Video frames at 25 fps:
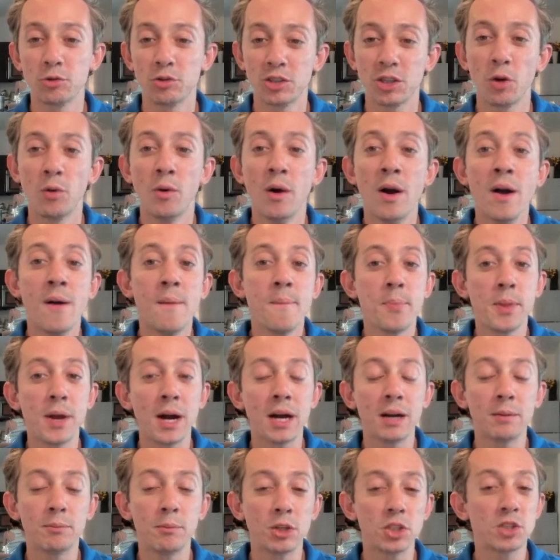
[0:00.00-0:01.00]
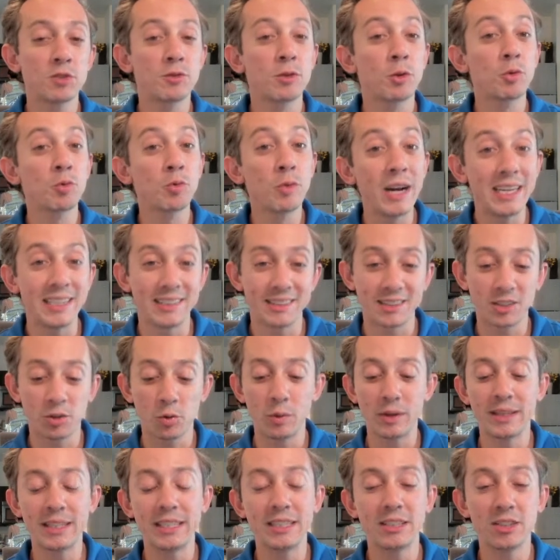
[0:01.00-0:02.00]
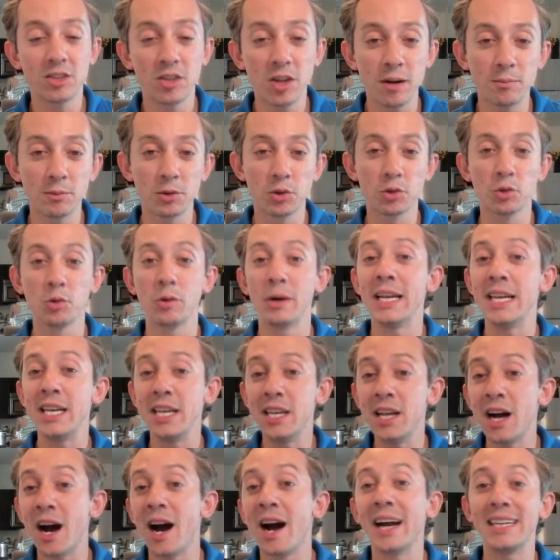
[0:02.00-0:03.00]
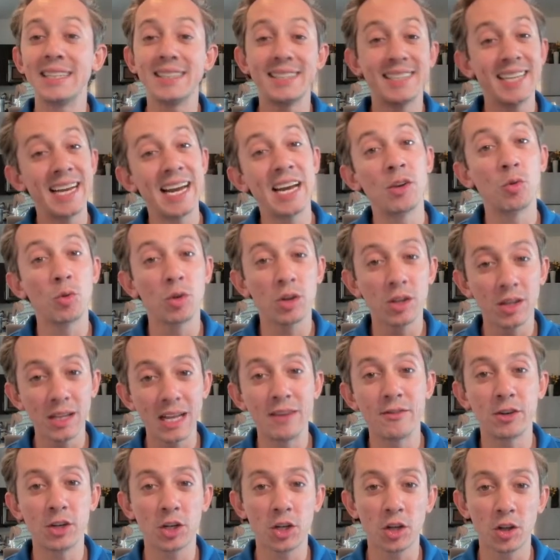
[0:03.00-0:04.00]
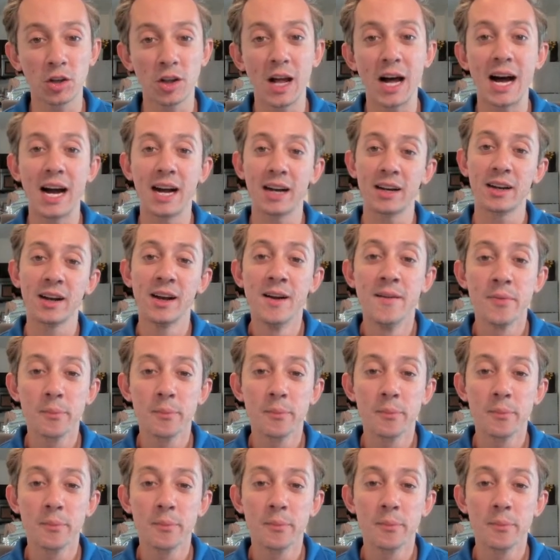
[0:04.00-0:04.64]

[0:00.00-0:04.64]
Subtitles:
So not much of a risk when these come through at 9, 10, or 11 o'clock.